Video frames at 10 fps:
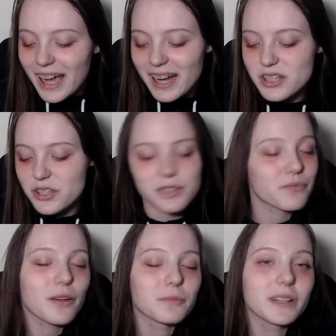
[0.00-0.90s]
I just
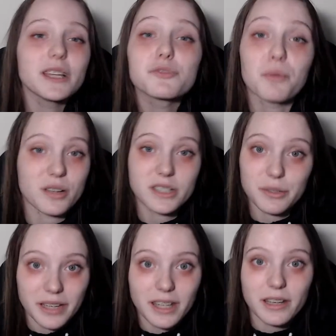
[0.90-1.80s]
felt really drawn
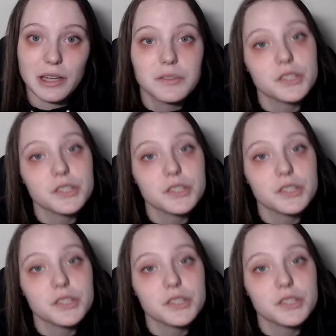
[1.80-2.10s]
to it, you know?